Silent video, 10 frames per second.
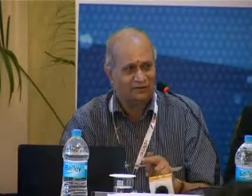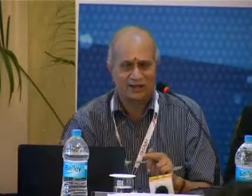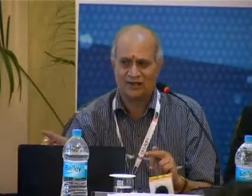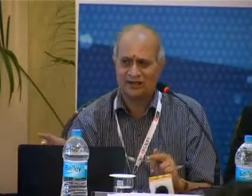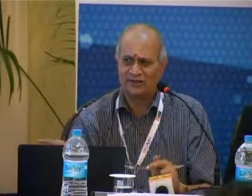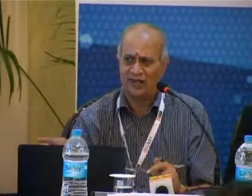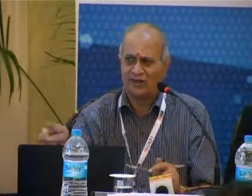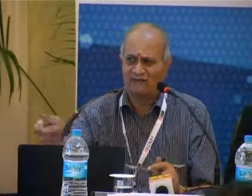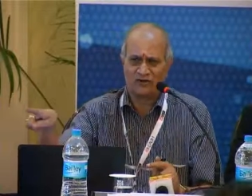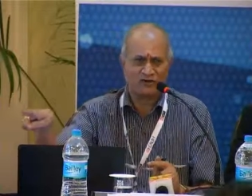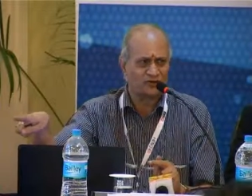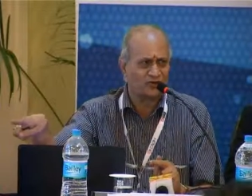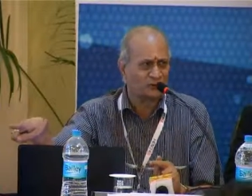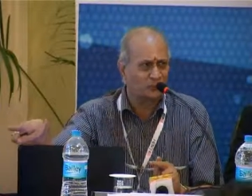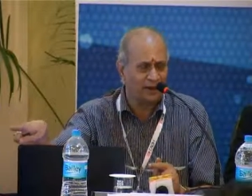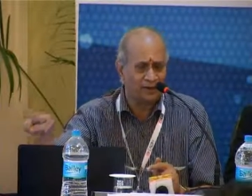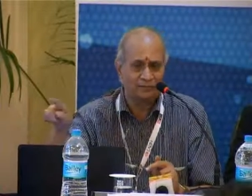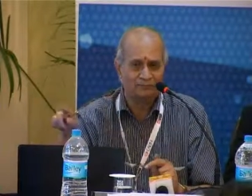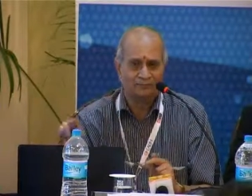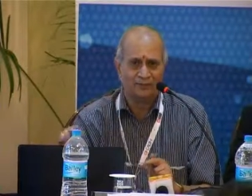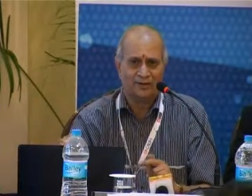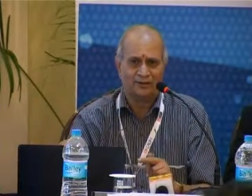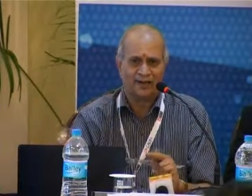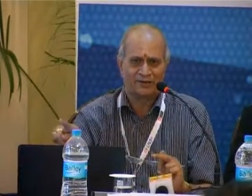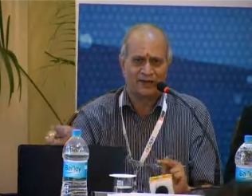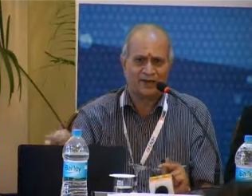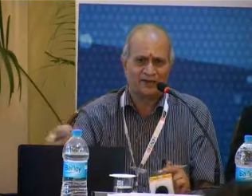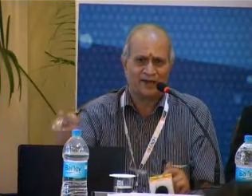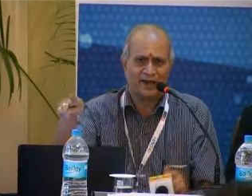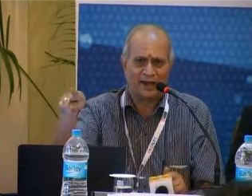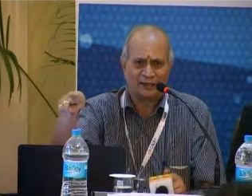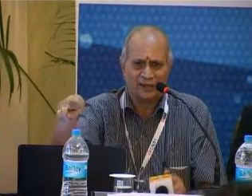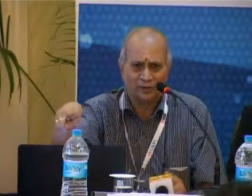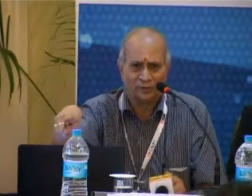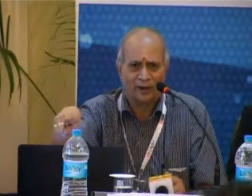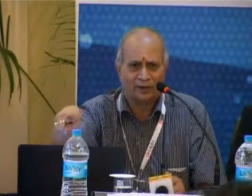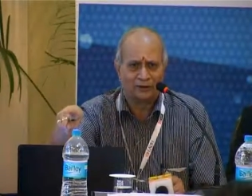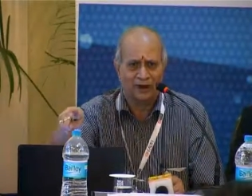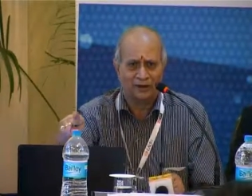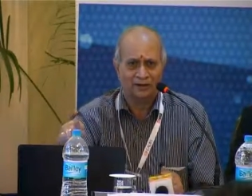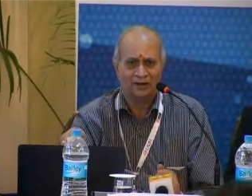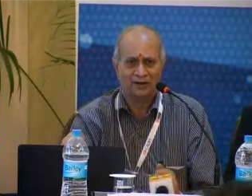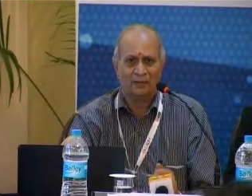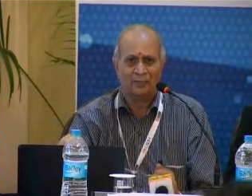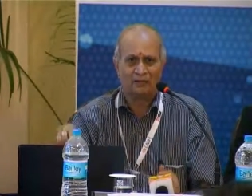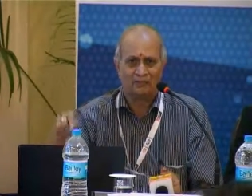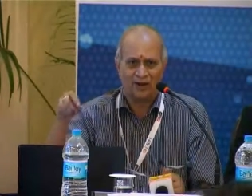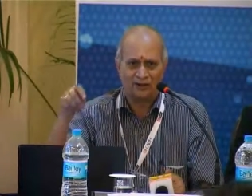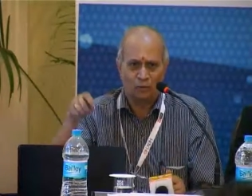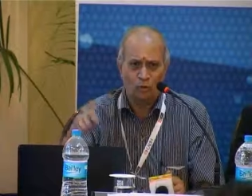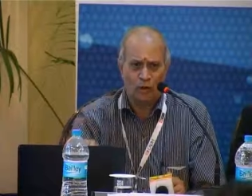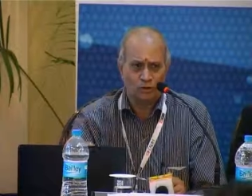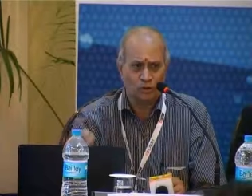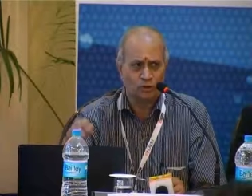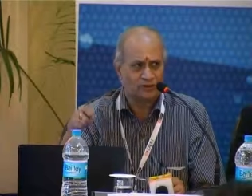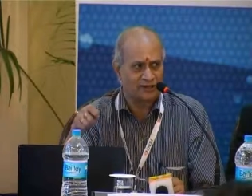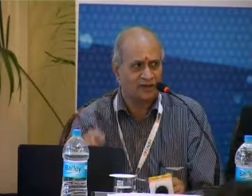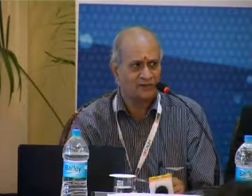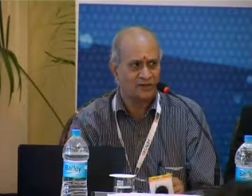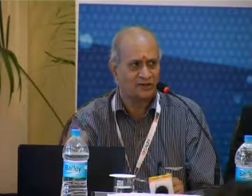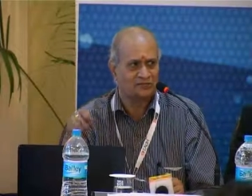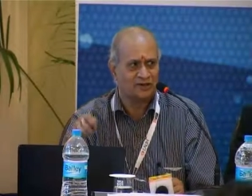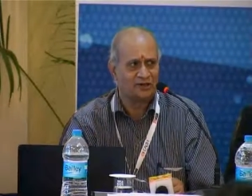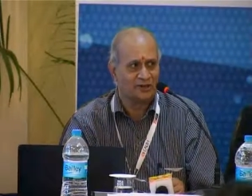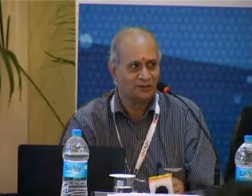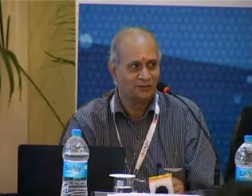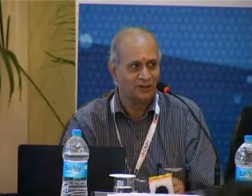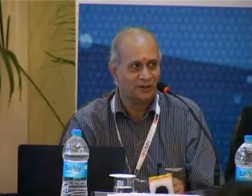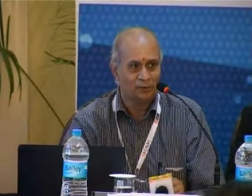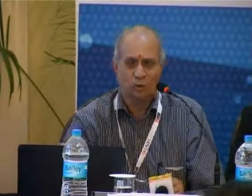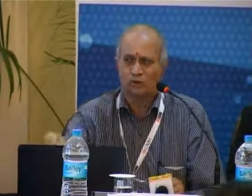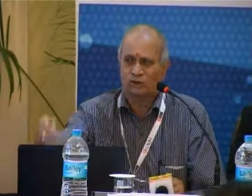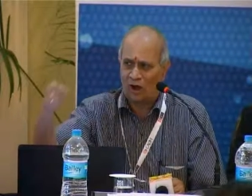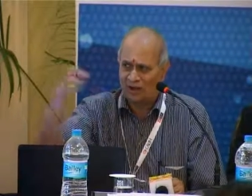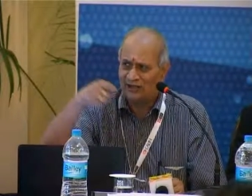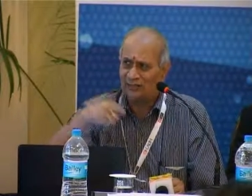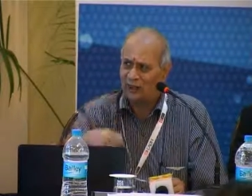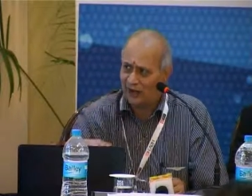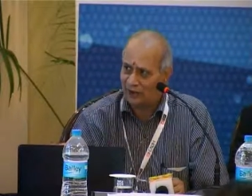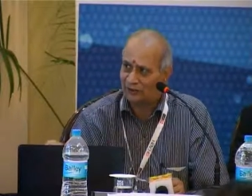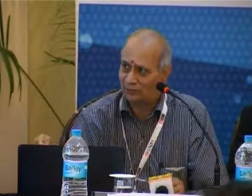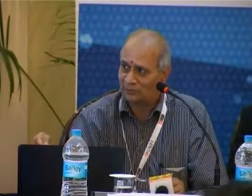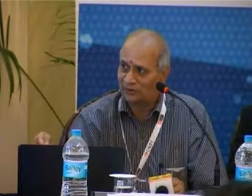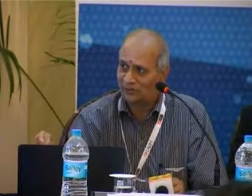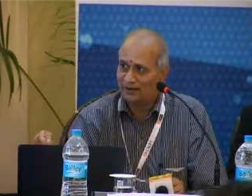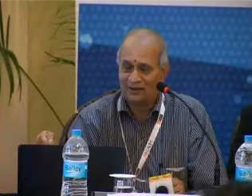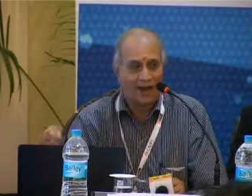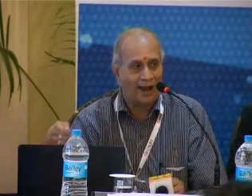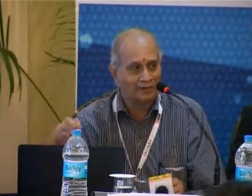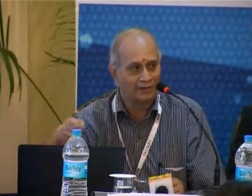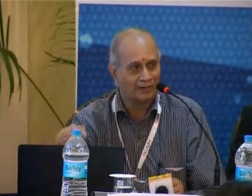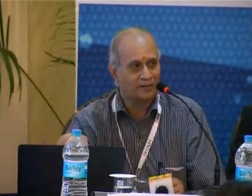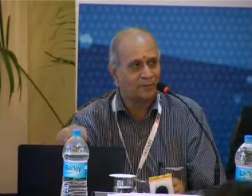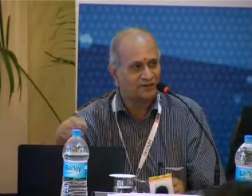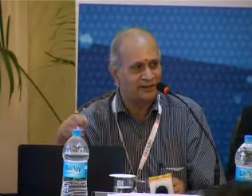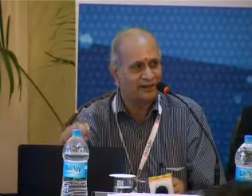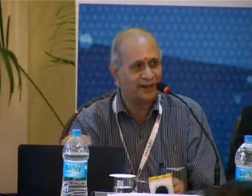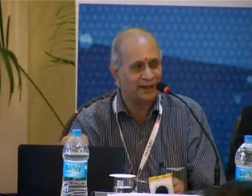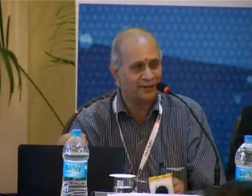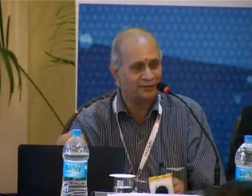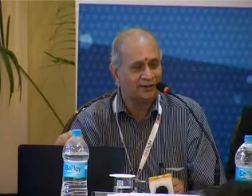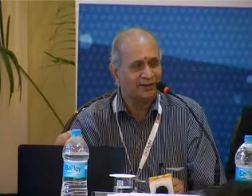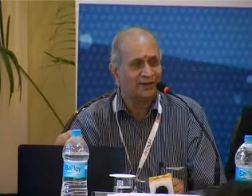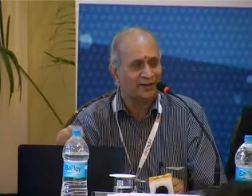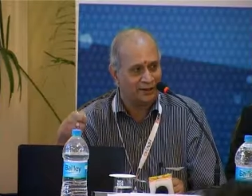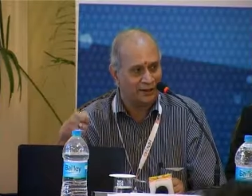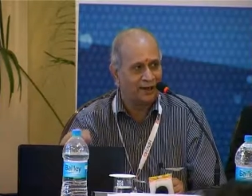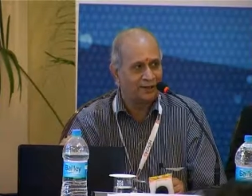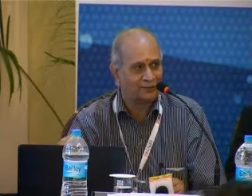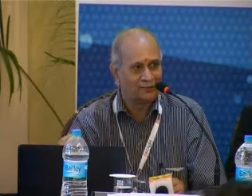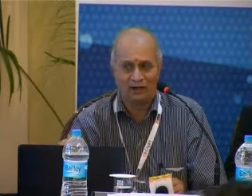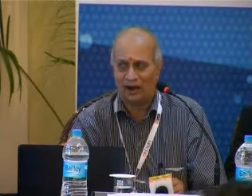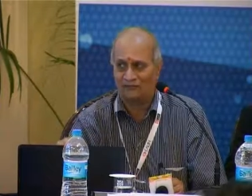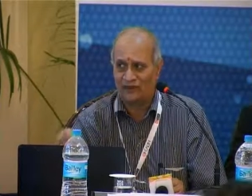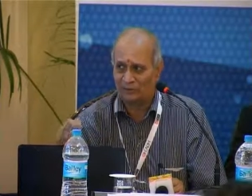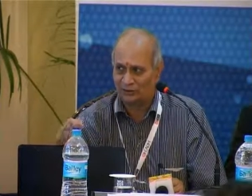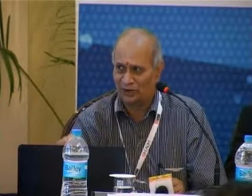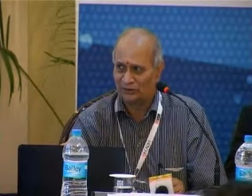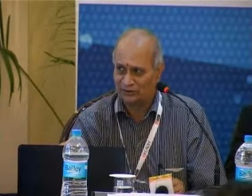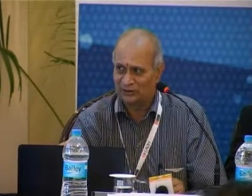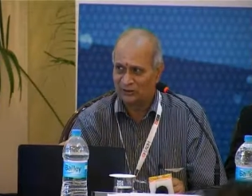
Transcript: CSC, their infrastructure is made. Data center is the data is accumulated there. But what we assure the services of citizens through this, all these mechanisms. I think there's a missing link is integration of the missions